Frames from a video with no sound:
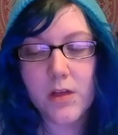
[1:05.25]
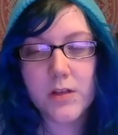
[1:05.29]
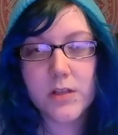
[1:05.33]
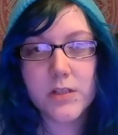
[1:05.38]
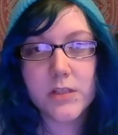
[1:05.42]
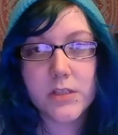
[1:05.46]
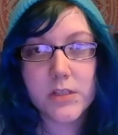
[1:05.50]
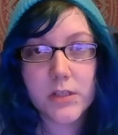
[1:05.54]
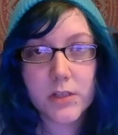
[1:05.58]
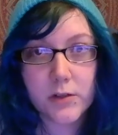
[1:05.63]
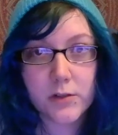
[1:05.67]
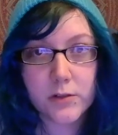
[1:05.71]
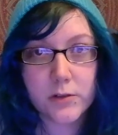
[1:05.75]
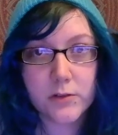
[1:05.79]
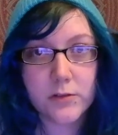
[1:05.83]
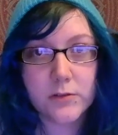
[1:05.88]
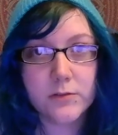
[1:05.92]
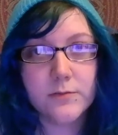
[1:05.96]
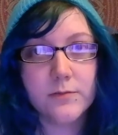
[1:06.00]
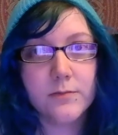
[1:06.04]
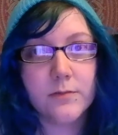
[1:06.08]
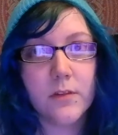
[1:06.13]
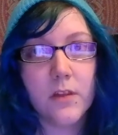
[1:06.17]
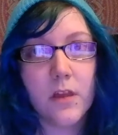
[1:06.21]
So
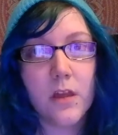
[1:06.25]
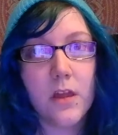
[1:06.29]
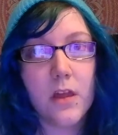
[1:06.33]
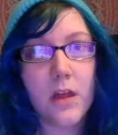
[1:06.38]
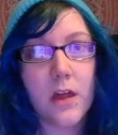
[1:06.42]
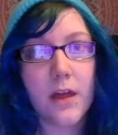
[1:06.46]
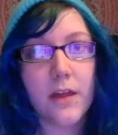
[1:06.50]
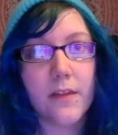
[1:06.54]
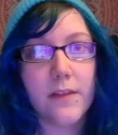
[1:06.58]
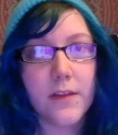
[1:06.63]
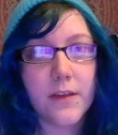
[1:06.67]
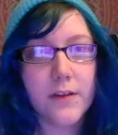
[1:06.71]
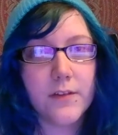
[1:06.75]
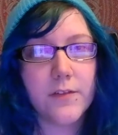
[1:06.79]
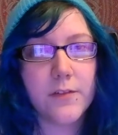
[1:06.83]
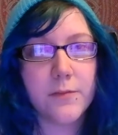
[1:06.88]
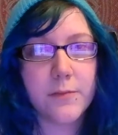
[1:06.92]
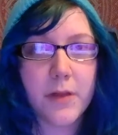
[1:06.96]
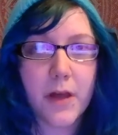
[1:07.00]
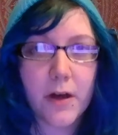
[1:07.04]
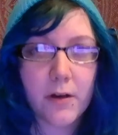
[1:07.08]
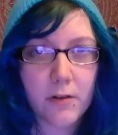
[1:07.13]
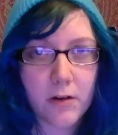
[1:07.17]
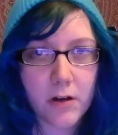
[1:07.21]
I think from
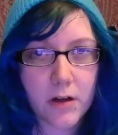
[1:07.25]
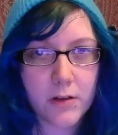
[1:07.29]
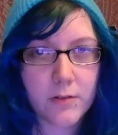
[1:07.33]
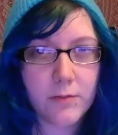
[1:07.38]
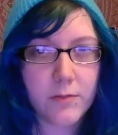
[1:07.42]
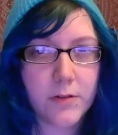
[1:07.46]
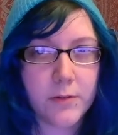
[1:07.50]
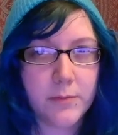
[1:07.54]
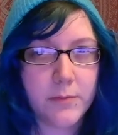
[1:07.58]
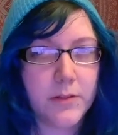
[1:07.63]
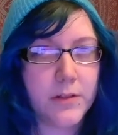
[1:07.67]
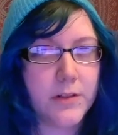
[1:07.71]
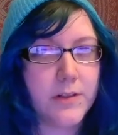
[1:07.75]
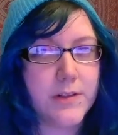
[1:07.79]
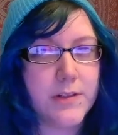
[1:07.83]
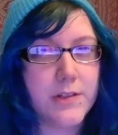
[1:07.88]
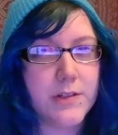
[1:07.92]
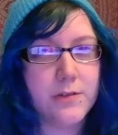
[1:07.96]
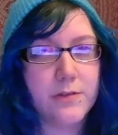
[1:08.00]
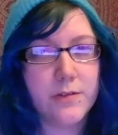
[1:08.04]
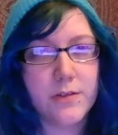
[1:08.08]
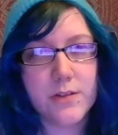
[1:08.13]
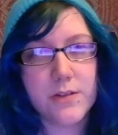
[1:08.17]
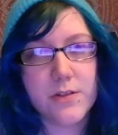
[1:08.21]
now on what I'm going to
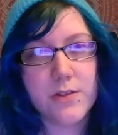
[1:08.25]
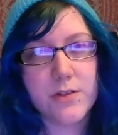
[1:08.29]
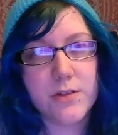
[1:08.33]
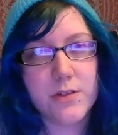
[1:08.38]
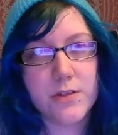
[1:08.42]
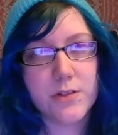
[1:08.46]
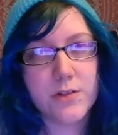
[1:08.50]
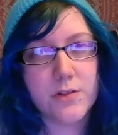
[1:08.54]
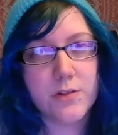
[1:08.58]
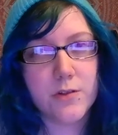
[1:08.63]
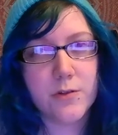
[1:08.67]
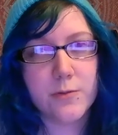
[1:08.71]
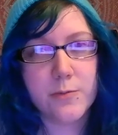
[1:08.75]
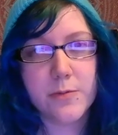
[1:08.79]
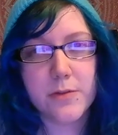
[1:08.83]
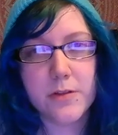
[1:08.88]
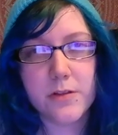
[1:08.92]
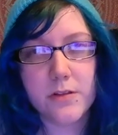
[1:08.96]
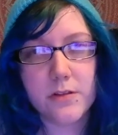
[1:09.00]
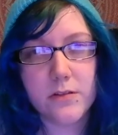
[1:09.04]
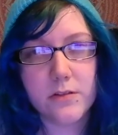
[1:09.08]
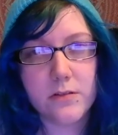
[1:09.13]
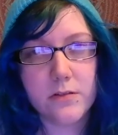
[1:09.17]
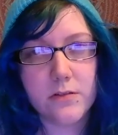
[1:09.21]
do is just
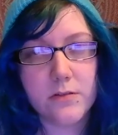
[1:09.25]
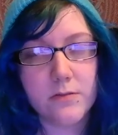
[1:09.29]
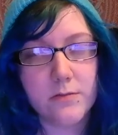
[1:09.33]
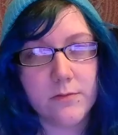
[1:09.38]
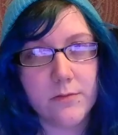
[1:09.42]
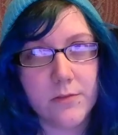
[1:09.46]
open